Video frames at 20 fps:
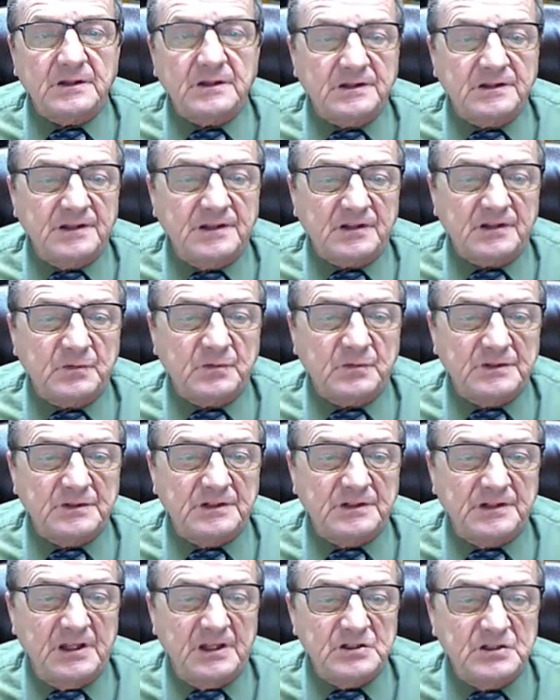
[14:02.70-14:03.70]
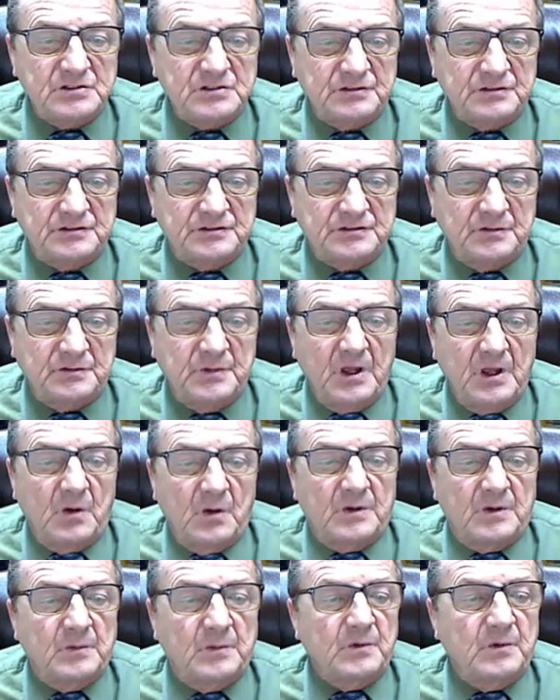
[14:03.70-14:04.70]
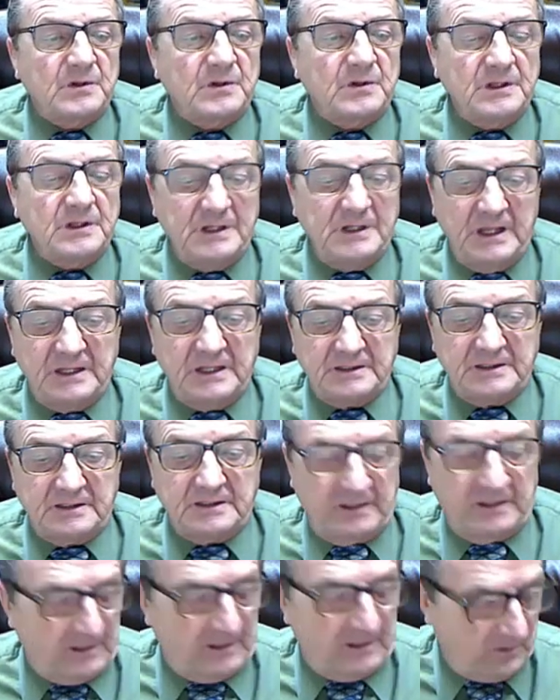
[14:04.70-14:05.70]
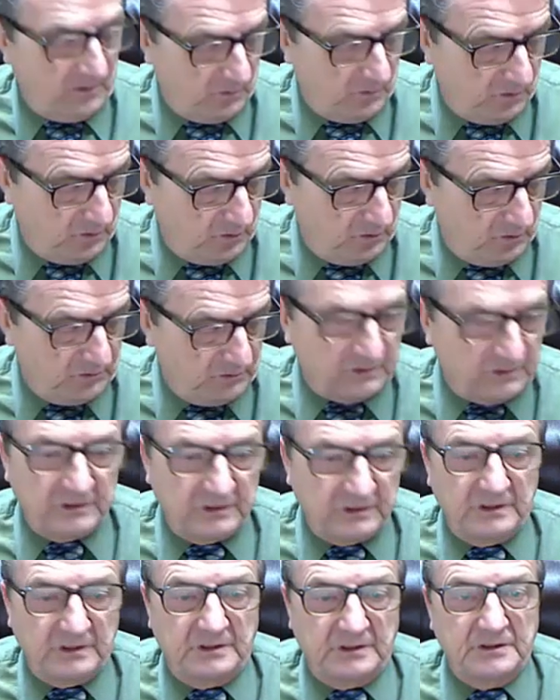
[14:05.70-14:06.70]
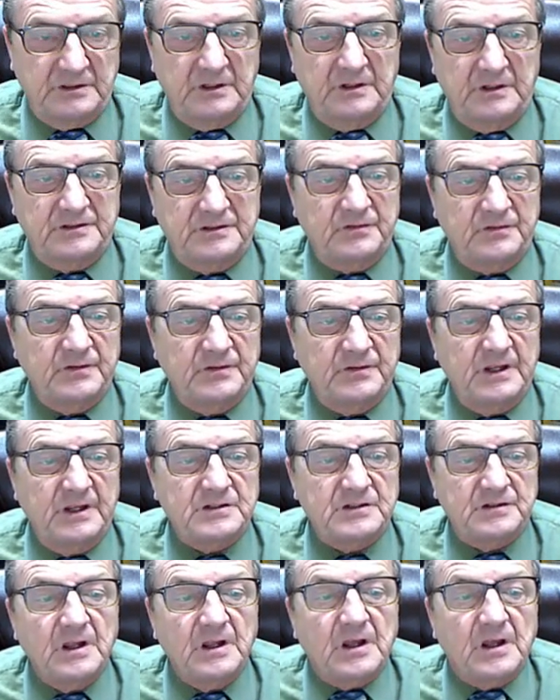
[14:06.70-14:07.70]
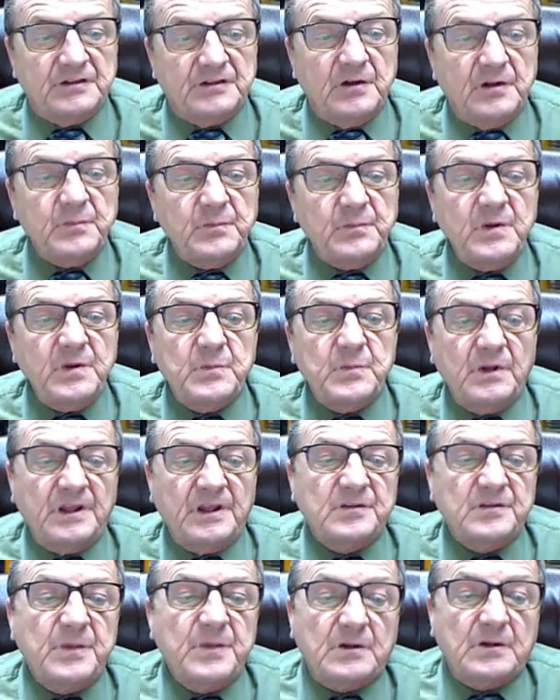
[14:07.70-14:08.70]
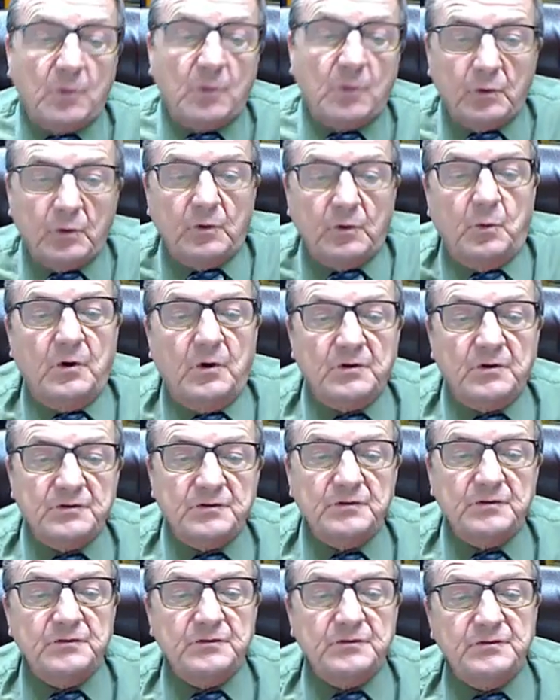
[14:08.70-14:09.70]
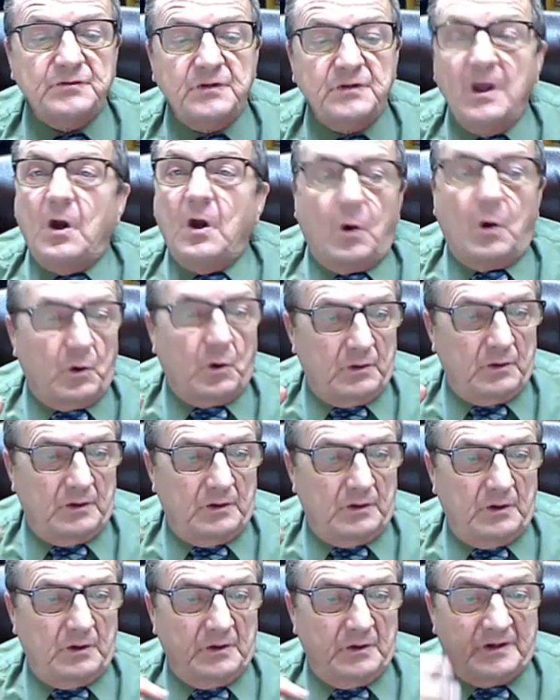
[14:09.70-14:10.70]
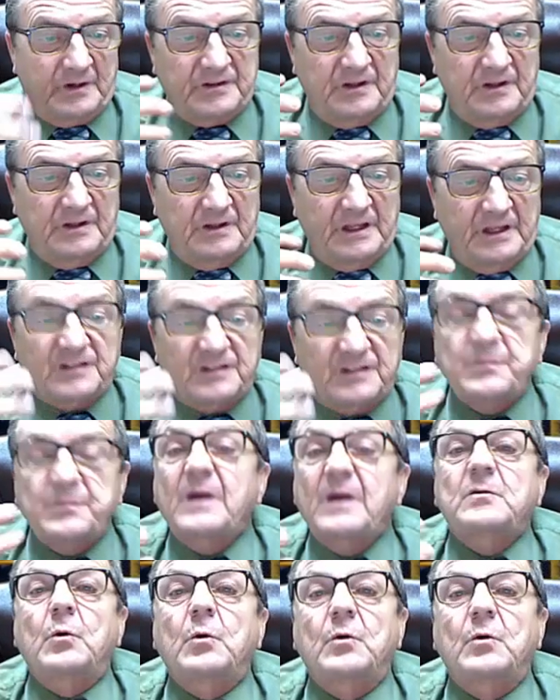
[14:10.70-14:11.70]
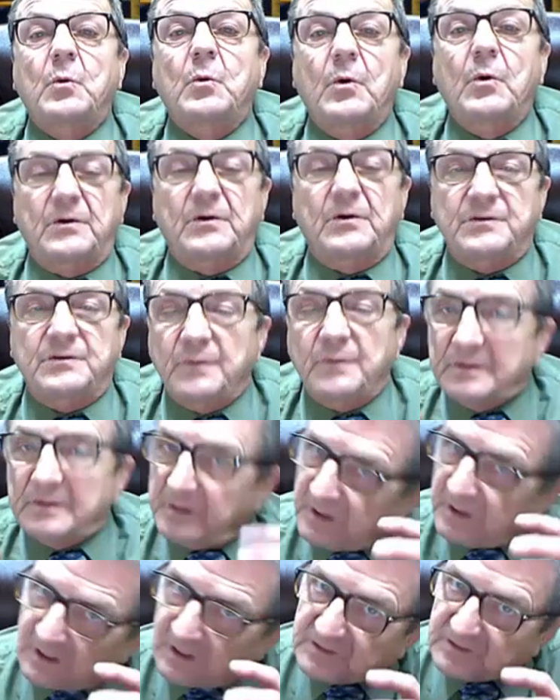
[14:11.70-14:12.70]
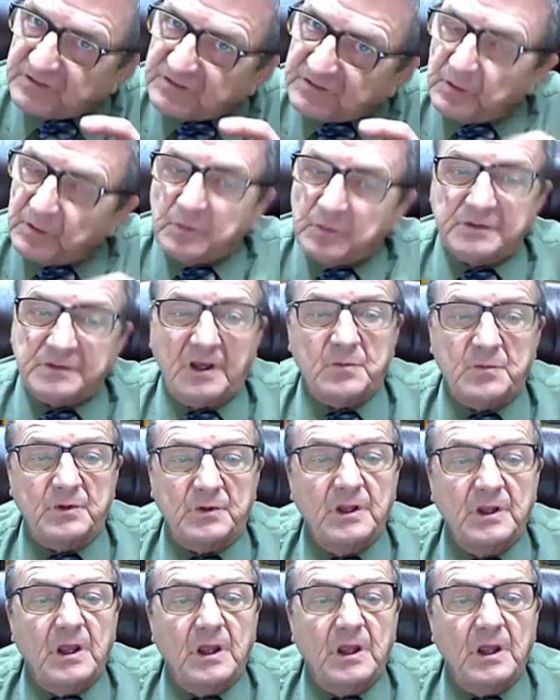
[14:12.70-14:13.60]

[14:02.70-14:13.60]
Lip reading: this next one is ageism. When I'm looking at how old different age ages. Some people expect older workers expect older workers, again, stereotyping,